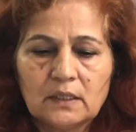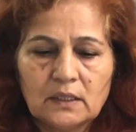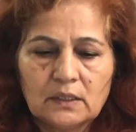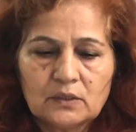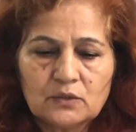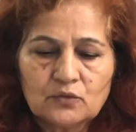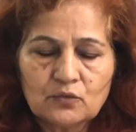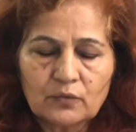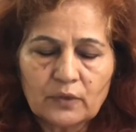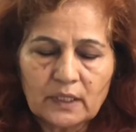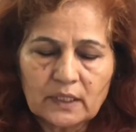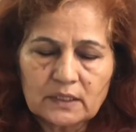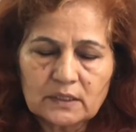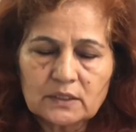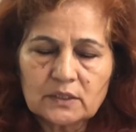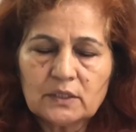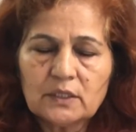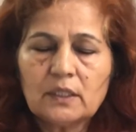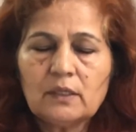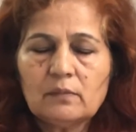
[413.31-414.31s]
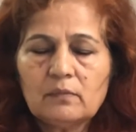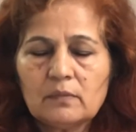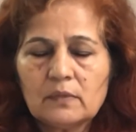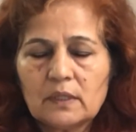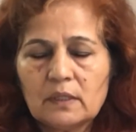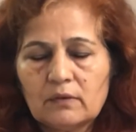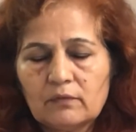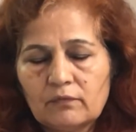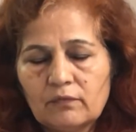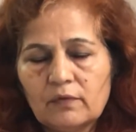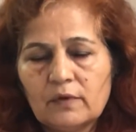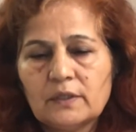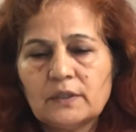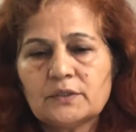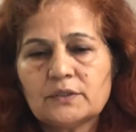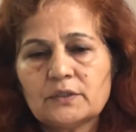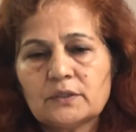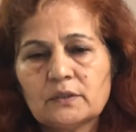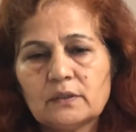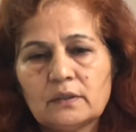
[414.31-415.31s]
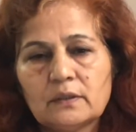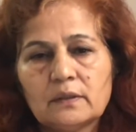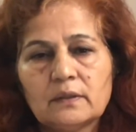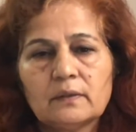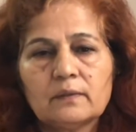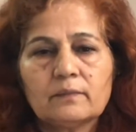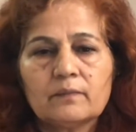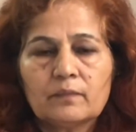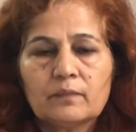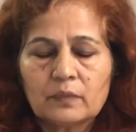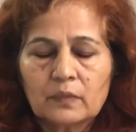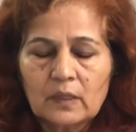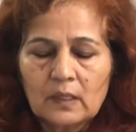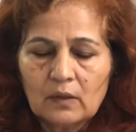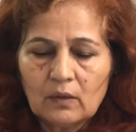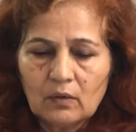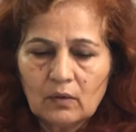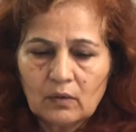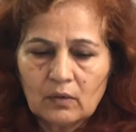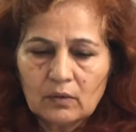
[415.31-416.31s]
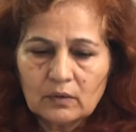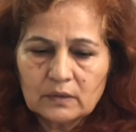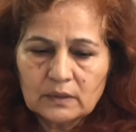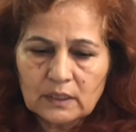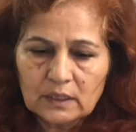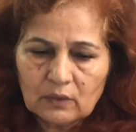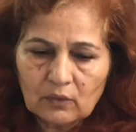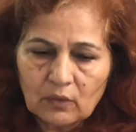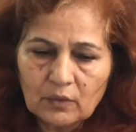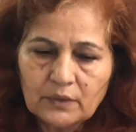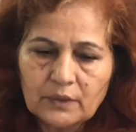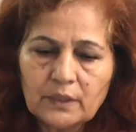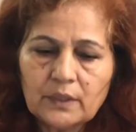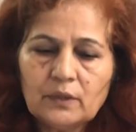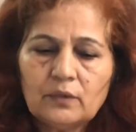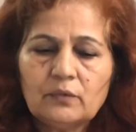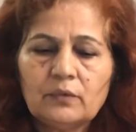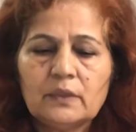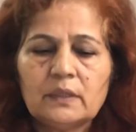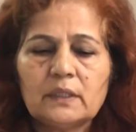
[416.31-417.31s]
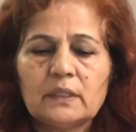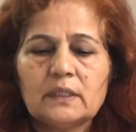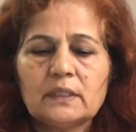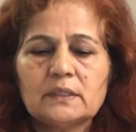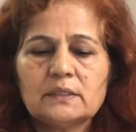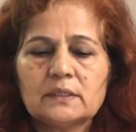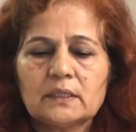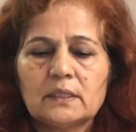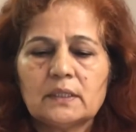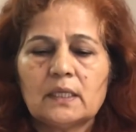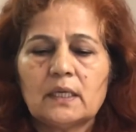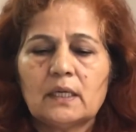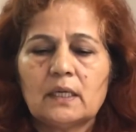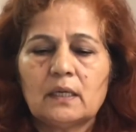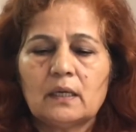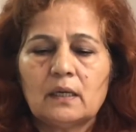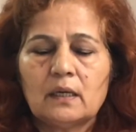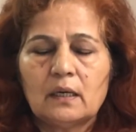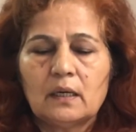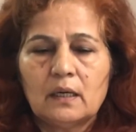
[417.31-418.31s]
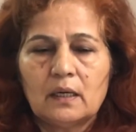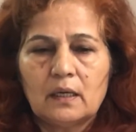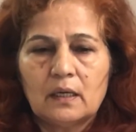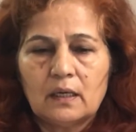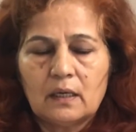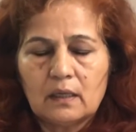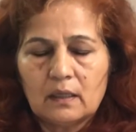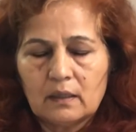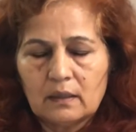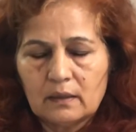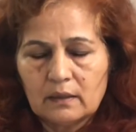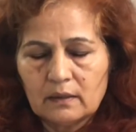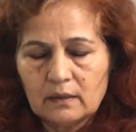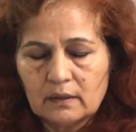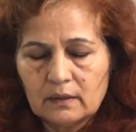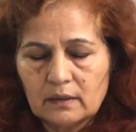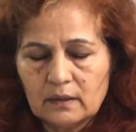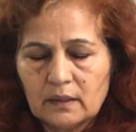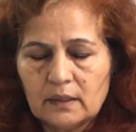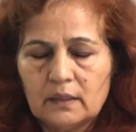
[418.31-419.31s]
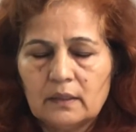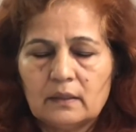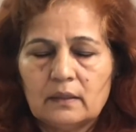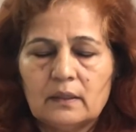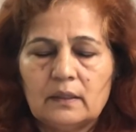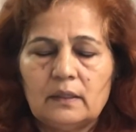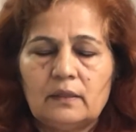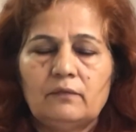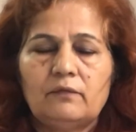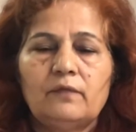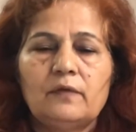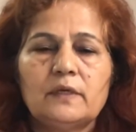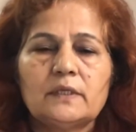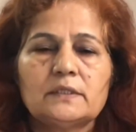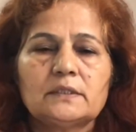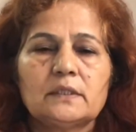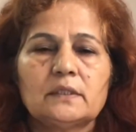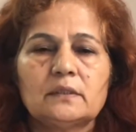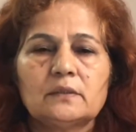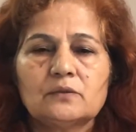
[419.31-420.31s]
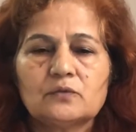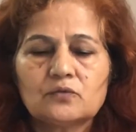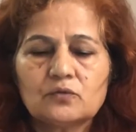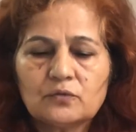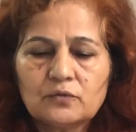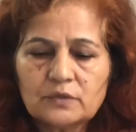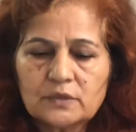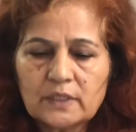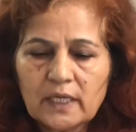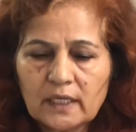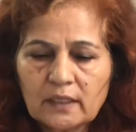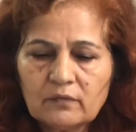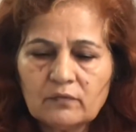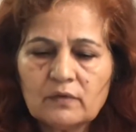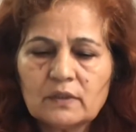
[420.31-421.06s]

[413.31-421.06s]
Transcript: So extreme inflation or the continued increase in the inflation, so that will